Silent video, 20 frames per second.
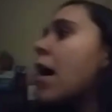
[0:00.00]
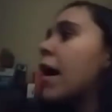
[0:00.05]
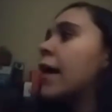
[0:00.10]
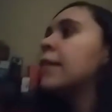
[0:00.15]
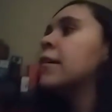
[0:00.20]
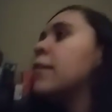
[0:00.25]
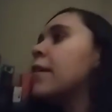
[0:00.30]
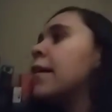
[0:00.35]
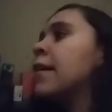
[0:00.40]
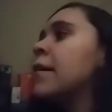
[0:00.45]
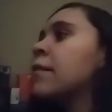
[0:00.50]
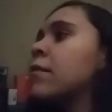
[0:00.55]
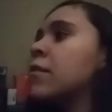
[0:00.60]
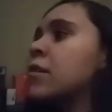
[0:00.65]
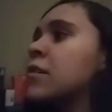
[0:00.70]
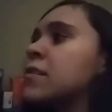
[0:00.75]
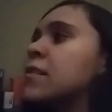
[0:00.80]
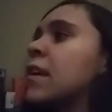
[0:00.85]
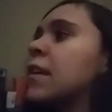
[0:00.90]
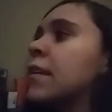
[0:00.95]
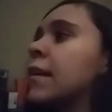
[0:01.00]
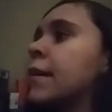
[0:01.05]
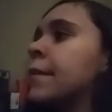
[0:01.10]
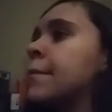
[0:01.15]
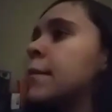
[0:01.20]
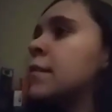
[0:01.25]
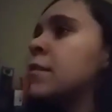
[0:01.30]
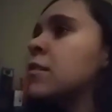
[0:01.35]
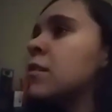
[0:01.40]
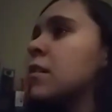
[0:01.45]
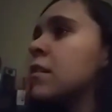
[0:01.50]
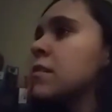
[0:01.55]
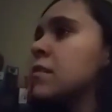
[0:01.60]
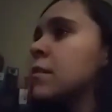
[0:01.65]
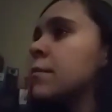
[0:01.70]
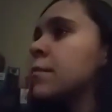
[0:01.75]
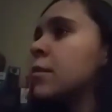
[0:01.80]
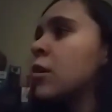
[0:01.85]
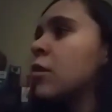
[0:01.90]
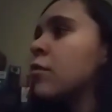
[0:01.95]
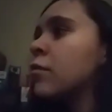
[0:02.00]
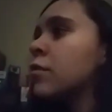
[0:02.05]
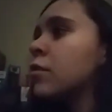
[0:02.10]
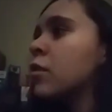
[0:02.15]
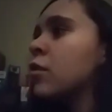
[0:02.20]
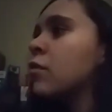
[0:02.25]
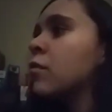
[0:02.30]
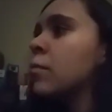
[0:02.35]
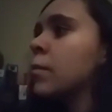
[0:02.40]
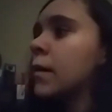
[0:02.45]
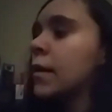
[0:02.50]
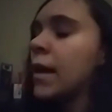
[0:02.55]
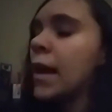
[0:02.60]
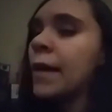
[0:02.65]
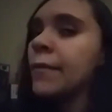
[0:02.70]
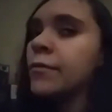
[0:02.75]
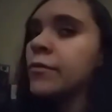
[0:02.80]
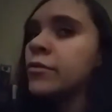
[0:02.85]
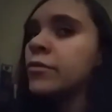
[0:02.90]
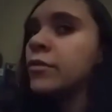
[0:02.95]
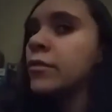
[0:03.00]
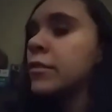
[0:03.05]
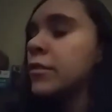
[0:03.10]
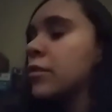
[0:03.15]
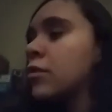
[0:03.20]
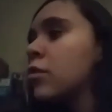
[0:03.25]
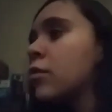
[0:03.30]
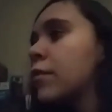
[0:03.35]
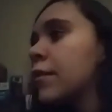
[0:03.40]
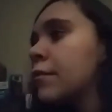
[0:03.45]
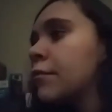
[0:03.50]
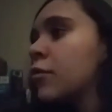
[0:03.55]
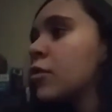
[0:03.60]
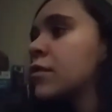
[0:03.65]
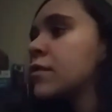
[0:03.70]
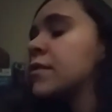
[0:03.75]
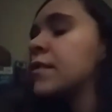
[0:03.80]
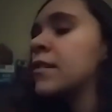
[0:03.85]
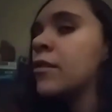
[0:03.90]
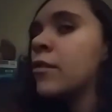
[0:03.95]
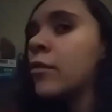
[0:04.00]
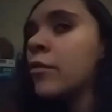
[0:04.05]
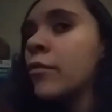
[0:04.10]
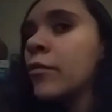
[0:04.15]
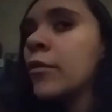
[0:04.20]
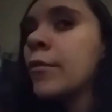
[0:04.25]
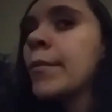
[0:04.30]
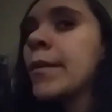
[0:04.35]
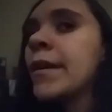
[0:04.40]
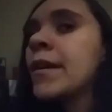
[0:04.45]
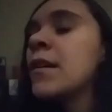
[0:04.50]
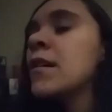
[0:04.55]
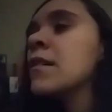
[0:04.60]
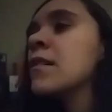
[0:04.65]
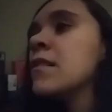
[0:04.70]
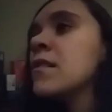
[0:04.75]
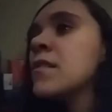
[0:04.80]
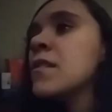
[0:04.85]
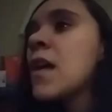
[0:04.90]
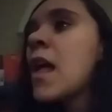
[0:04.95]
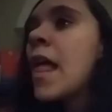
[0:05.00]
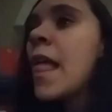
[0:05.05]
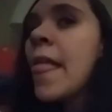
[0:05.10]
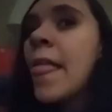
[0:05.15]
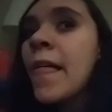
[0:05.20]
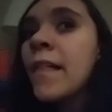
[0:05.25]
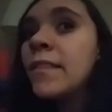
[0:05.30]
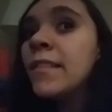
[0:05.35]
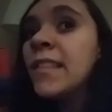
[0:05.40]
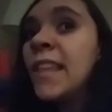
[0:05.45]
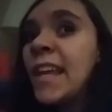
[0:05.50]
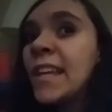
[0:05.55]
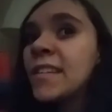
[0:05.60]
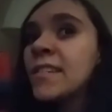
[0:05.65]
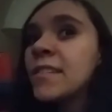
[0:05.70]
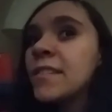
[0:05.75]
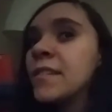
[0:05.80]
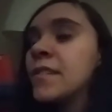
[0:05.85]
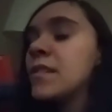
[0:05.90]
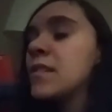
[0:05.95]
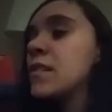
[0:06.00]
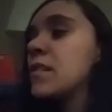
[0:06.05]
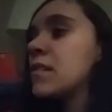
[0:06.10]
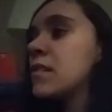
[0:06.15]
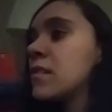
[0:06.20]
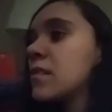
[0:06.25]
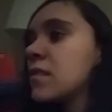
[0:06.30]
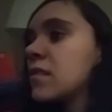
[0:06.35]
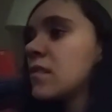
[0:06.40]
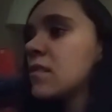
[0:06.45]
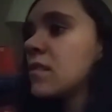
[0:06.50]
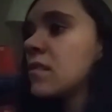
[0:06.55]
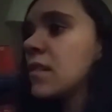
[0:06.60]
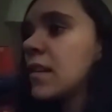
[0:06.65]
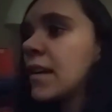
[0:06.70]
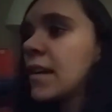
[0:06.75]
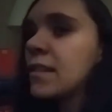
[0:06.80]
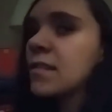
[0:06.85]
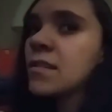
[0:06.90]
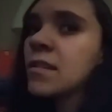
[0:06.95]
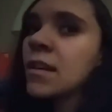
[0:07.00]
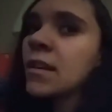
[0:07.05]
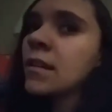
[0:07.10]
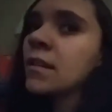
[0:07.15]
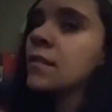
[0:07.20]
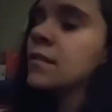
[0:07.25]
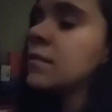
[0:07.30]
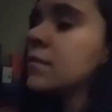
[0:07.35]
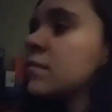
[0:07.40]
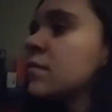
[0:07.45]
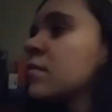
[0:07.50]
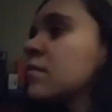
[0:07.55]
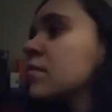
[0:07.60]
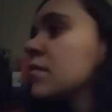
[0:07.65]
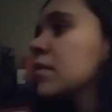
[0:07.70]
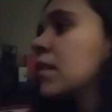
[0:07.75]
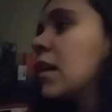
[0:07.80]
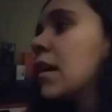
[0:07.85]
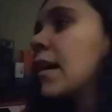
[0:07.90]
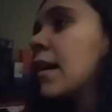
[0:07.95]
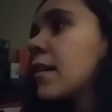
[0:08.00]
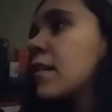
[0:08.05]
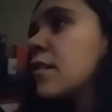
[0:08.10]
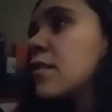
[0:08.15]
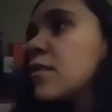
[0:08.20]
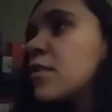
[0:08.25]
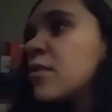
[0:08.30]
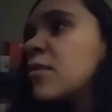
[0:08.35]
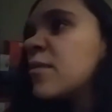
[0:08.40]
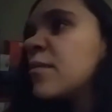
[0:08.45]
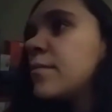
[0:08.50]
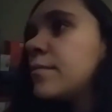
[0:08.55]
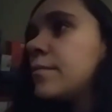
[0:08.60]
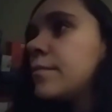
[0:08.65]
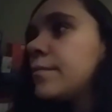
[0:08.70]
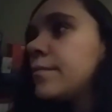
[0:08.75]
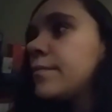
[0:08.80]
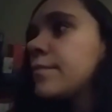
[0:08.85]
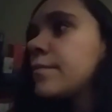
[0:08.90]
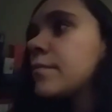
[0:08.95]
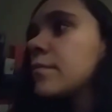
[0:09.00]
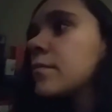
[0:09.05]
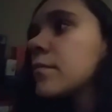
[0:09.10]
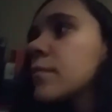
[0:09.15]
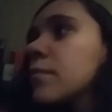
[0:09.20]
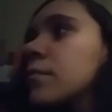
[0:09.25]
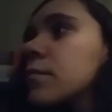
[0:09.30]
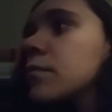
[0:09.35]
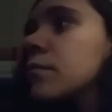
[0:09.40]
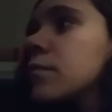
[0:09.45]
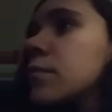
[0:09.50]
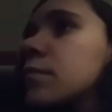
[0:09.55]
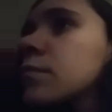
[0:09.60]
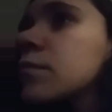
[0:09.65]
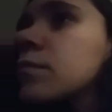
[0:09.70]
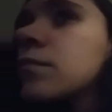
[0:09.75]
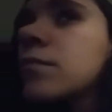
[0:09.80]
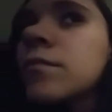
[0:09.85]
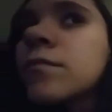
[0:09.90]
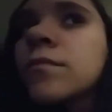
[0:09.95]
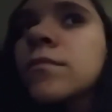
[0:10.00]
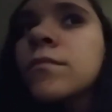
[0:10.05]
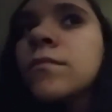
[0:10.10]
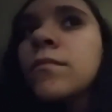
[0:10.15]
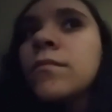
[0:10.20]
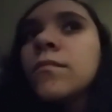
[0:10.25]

I know anyone that's not like me turn on something over and over, but I have to turn a Corey voicing over on because lessons. Like I said, uh-huh. I gotta do. Weird faces.